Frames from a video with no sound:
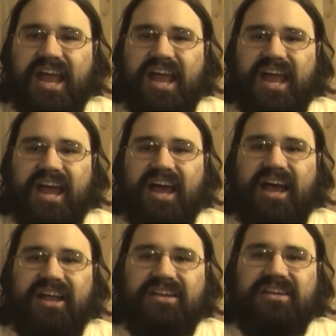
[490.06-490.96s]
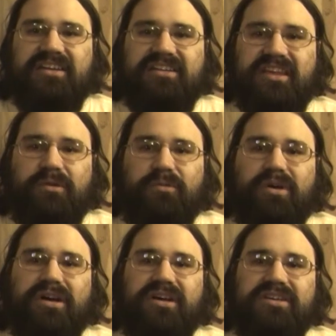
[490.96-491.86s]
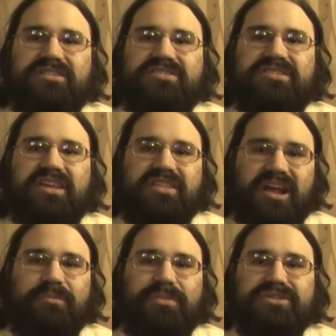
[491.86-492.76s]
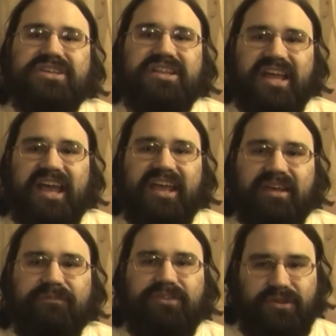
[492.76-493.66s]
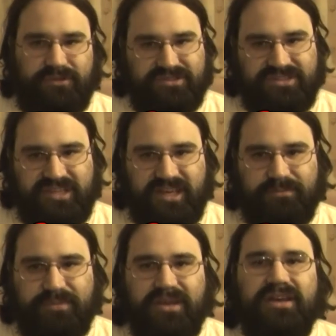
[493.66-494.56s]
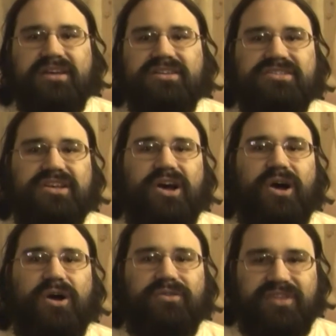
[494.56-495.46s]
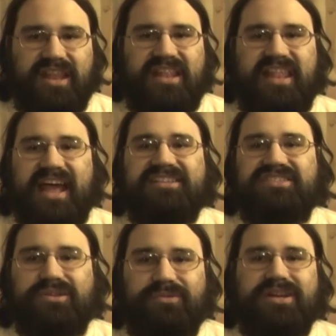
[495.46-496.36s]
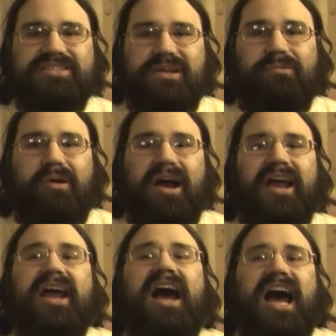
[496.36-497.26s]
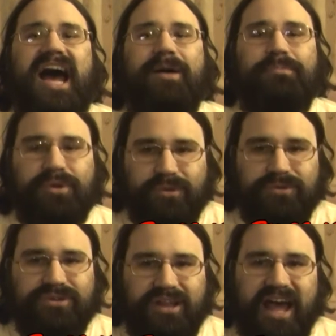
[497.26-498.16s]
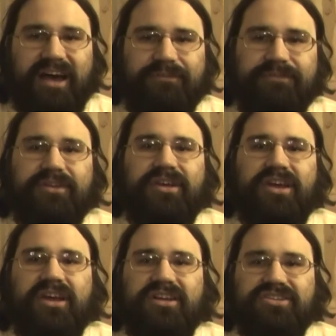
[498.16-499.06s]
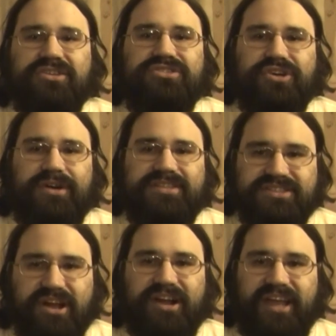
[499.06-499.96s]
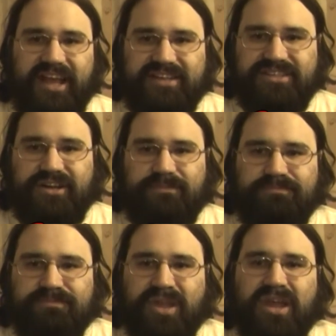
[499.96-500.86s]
And it was their music that influenced him. So that's the reason why Apu left to join Stargazer,